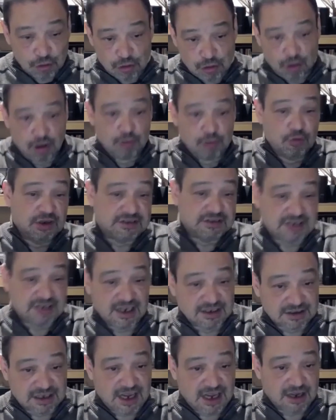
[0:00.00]
going with
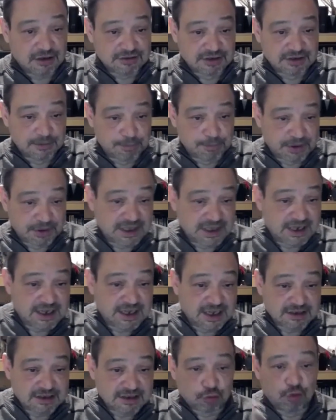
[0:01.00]
10,000, but they
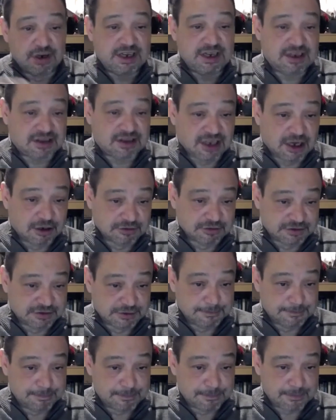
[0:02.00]
got
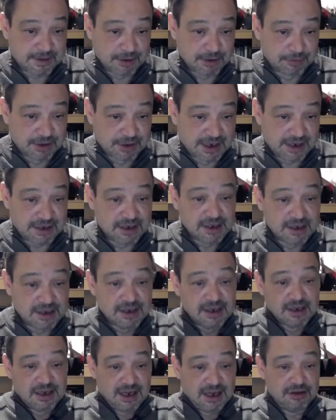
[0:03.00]
20,000, right?
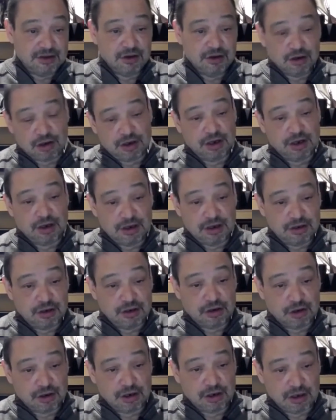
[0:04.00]
And you're gonna,
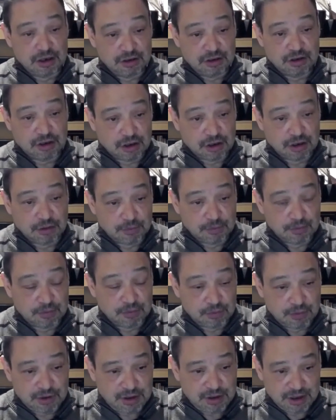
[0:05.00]

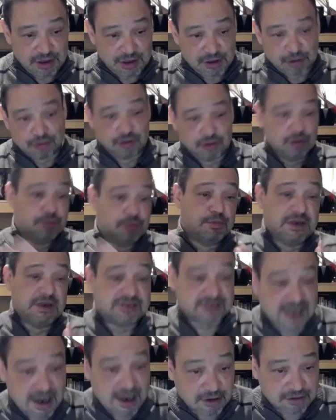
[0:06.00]
you know, you
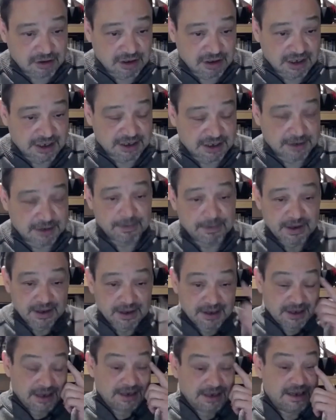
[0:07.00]
miscalculated.
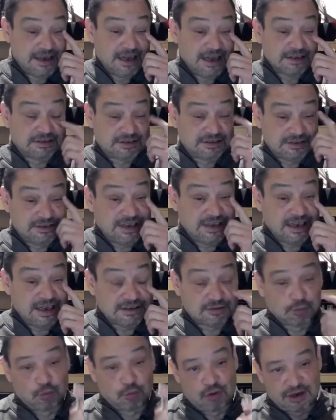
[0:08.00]
And
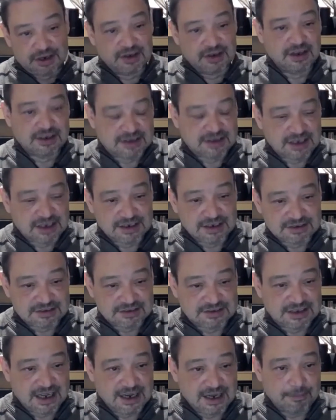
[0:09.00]
that's one of the
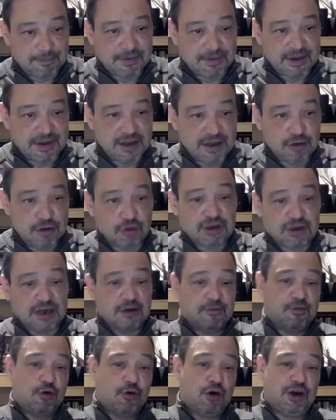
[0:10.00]
things that you can
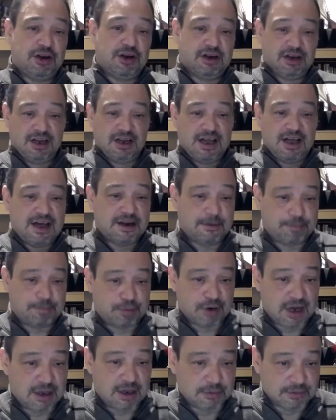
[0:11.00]
avoid a lot of
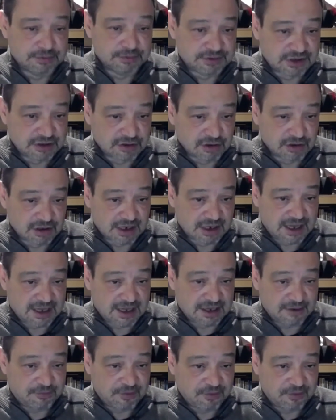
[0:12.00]
problems in your life